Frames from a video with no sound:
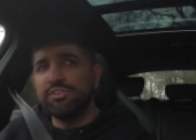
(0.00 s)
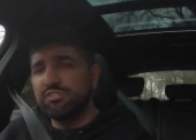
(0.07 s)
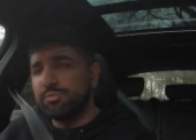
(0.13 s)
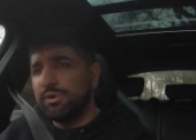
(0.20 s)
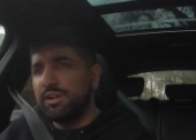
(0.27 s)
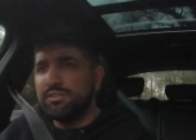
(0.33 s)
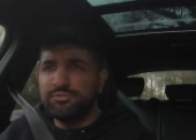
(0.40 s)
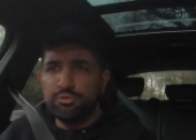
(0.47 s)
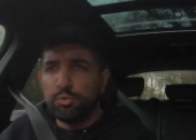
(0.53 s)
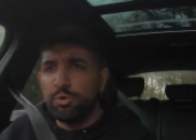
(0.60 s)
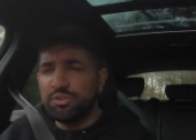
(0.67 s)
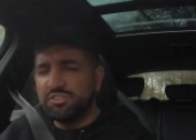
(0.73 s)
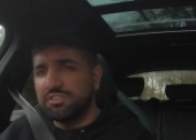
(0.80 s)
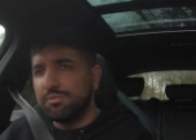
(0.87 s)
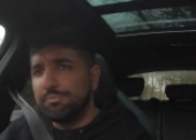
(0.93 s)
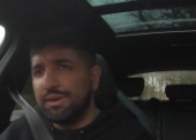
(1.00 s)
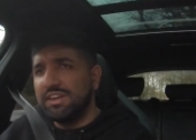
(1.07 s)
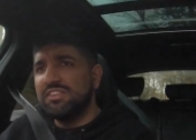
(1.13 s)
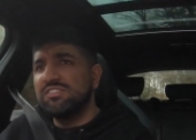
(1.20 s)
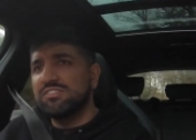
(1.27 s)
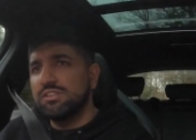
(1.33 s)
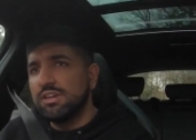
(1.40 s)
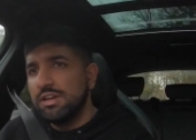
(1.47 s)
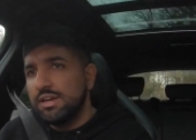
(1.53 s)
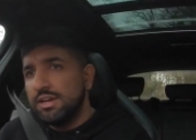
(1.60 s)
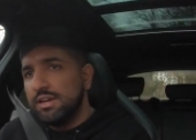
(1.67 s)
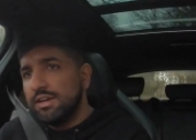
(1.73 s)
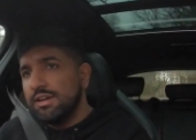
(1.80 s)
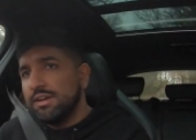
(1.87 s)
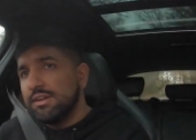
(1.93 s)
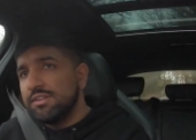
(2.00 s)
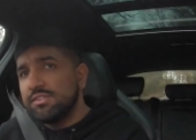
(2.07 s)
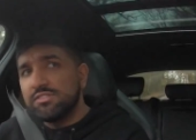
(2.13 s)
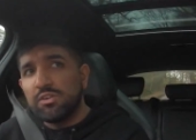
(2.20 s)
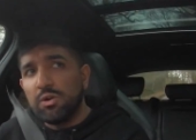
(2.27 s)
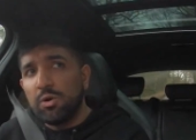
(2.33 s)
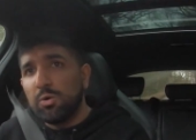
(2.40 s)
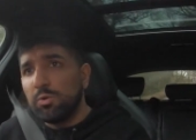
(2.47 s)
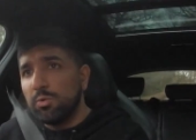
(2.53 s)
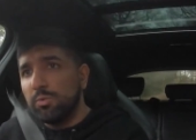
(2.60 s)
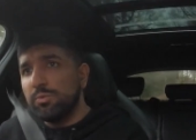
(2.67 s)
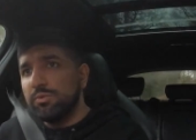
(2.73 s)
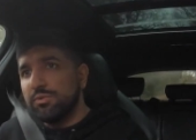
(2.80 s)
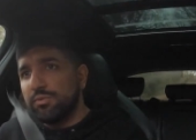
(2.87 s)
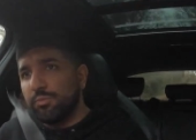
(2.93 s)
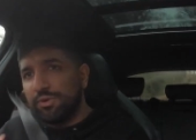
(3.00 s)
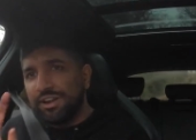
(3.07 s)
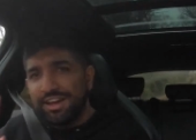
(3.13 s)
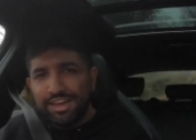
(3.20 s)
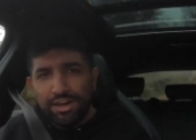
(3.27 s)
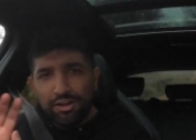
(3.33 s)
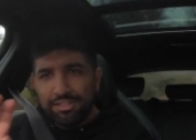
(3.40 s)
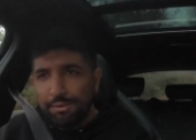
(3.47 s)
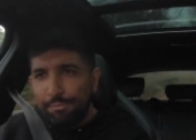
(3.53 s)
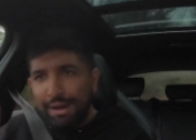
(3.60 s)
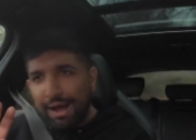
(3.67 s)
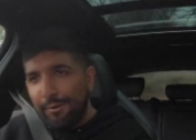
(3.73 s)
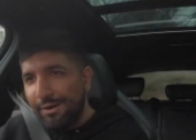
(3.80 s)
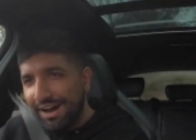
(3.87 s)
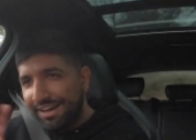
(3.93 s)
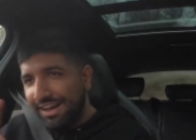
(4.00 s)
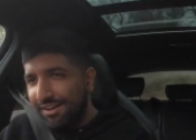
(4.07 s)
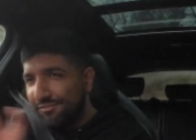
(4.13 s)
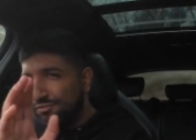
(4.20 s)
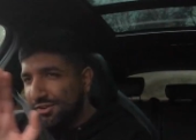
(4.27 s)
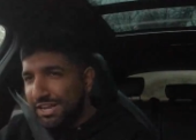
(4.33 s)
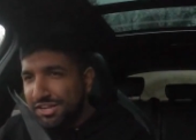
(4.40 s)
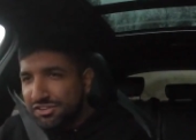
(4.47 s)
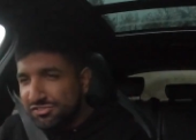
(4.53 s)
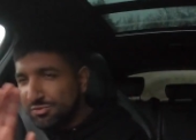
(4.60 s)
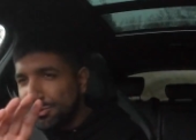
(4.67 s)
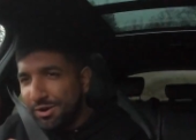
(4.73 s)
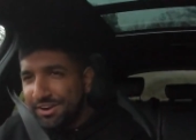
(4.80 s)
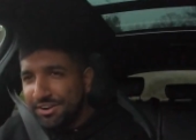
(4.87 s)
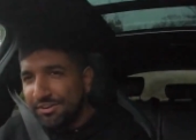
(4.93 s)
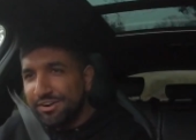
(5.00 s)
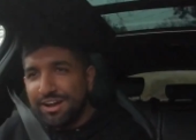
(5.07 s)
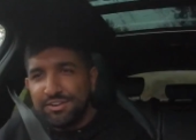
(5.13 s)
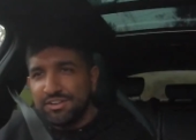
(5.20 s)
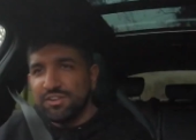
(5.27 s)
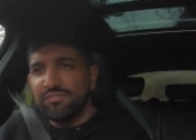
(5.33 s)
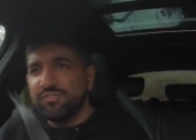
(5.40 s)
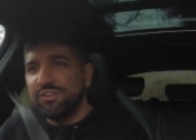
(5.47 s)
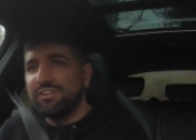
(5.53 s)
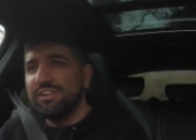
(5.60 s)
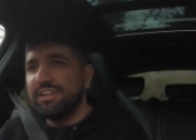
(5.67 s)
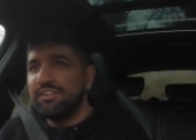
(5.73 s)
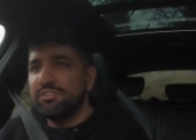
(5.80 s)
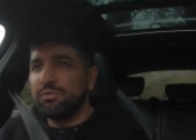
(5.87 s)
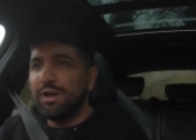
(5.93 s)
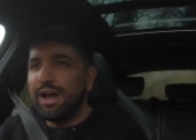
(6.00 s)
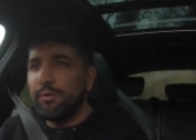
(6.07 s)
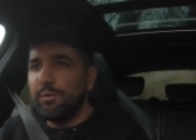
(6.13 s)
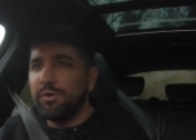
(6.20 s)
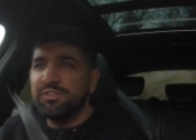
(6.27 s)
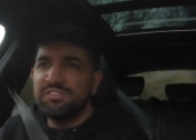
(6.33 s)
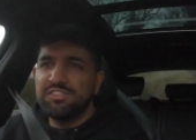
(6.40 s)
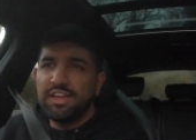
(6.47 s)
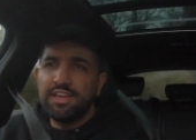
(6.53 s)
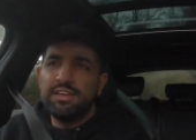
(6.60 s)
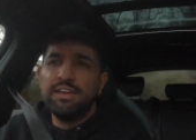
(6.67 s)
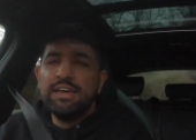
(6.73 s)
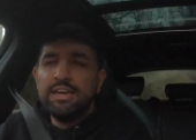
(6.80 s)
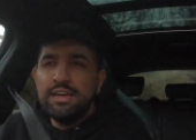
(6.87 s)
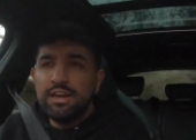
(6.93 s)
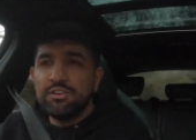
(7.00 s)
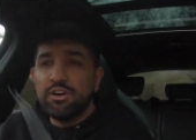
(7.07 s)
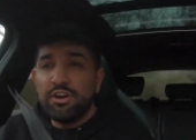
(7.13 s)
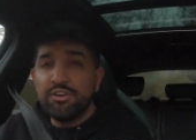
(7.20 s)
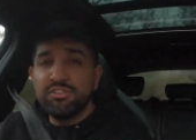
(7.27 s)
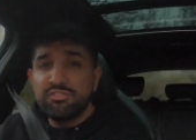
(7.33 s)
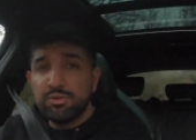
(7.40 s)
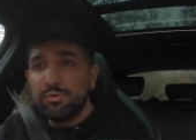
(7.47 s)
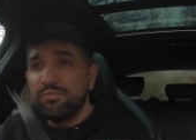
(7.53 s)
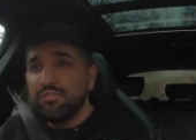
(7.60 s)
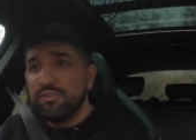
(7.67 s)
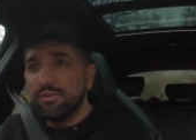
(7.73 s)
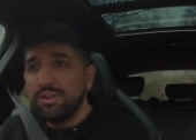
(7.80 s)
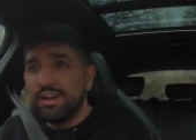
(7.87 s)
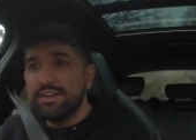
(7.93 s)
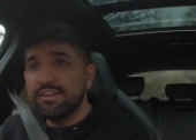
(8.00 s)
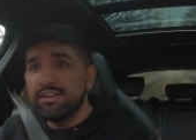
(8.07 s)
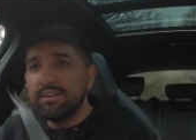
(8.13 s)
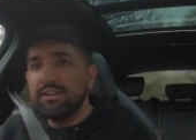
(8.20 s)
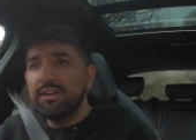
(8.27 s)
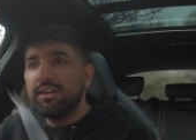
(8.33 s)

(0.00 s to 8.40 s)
as well Torsen based so when I get on the power I can feel it squatting around differently to how I'd say an RS3 would feel like